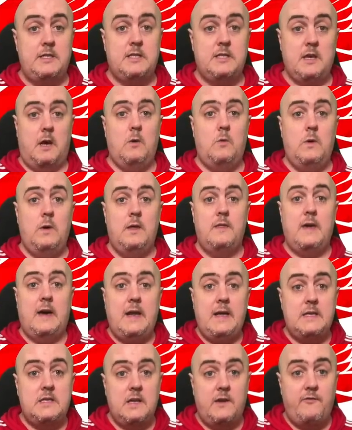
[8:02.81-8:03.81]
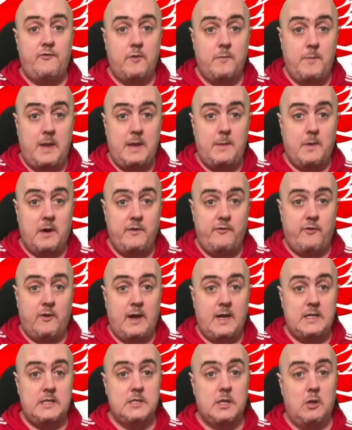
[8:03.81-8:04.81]
So that is it from me, my
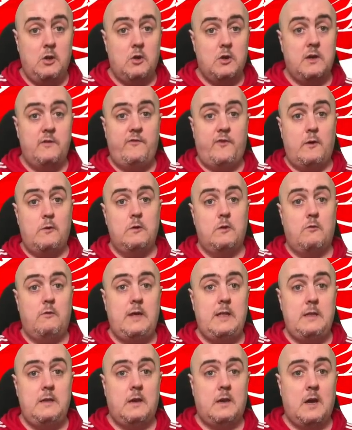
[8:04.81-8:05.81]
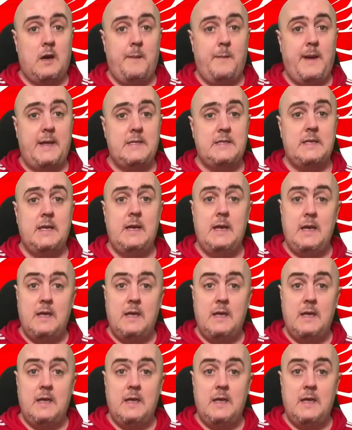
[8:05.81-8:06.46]
friends. Looking forward to reading your comments.